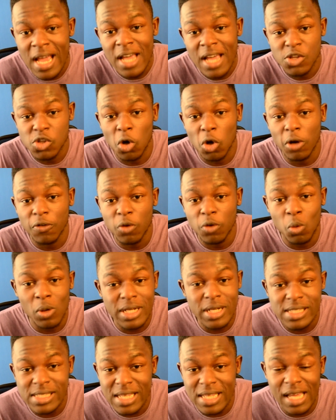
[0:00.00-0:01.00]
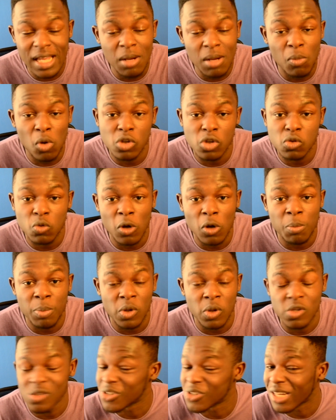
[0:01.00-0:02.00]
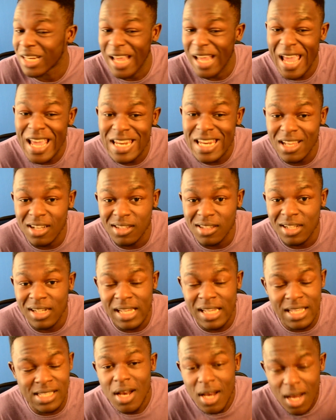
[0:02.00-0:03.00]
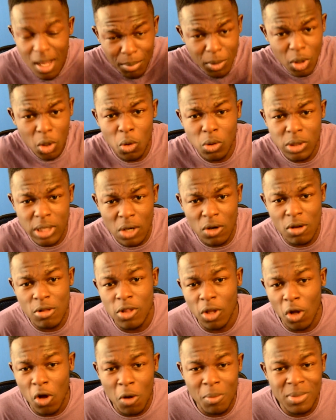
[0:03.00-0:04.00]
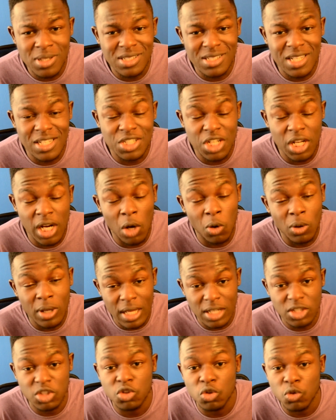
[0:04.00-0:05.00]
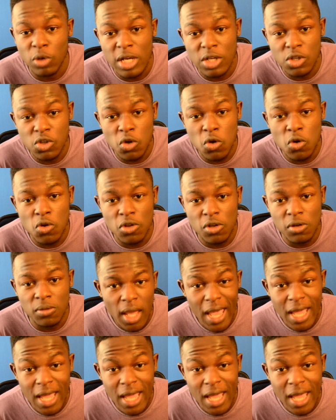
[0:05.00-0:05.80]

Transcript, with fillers: so if you want to see any more squad builders and any other leagues, let me know down in the comment section, I'll get straight to them.